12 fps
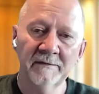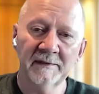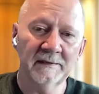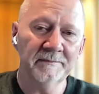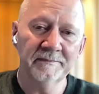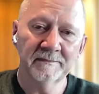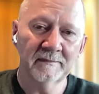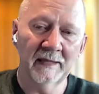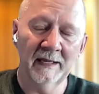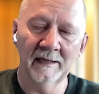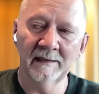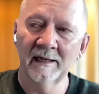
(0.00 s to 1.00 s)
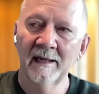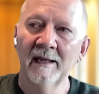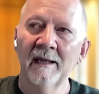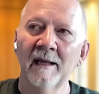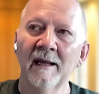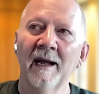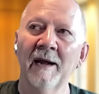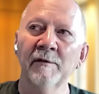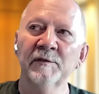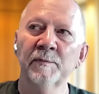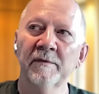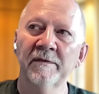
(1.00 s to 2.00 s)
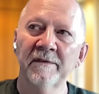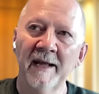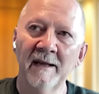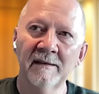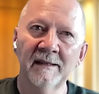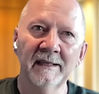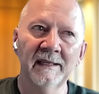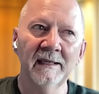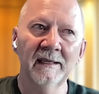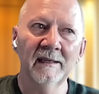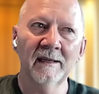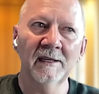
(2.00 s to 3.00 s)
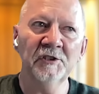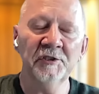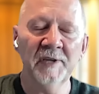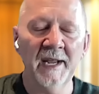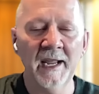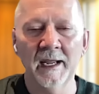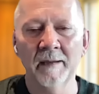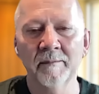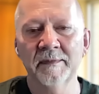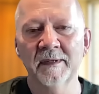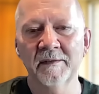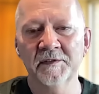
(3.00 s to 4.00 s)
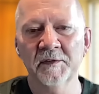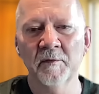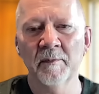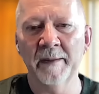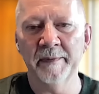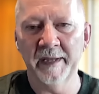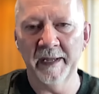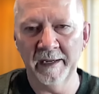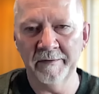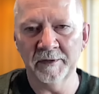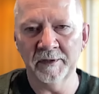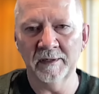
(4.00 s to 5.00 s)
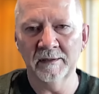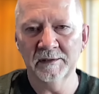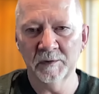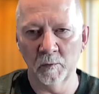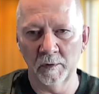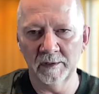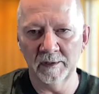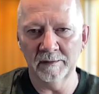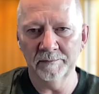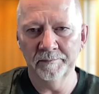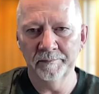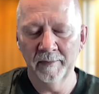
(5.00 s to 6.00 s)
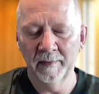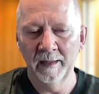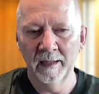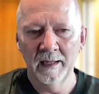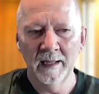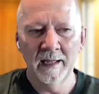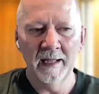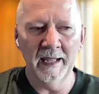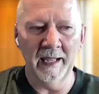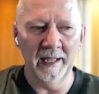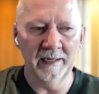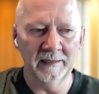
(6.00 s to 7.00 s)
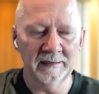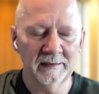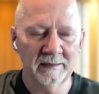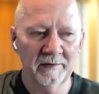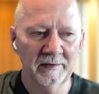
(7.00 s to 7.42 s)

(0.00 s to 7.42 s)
painful, and I was profoundly ashamed of some of my behavior toward her. And